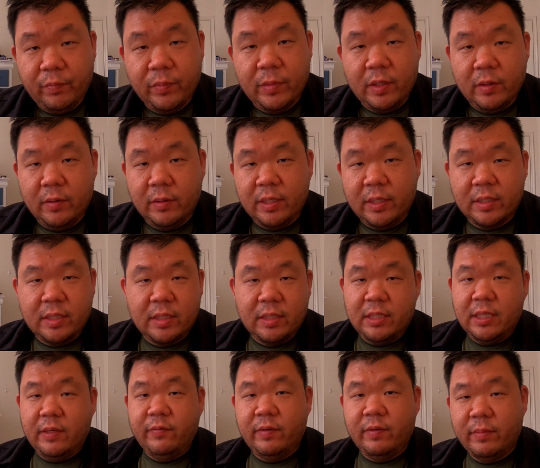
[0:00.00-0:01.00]
This
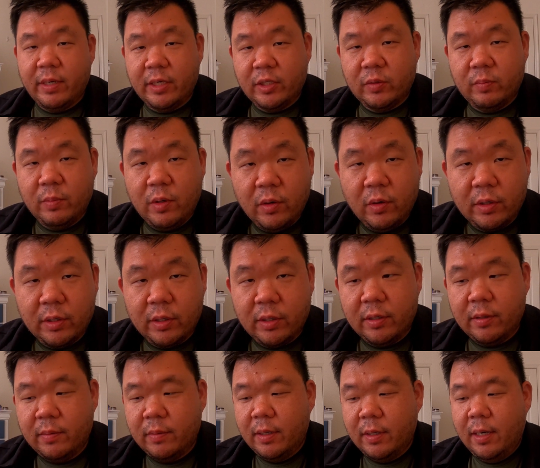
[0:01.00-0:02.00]
isn't even my
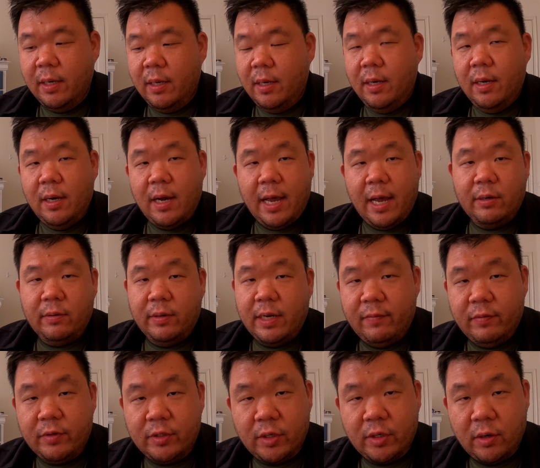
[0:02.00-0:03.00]
smoker. I don't
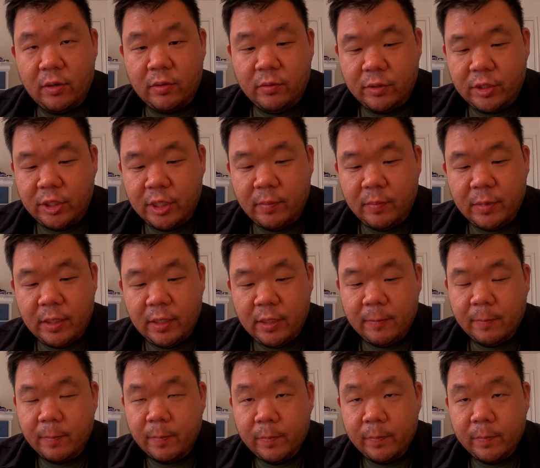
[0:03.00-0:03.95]
have a charcoal chimney.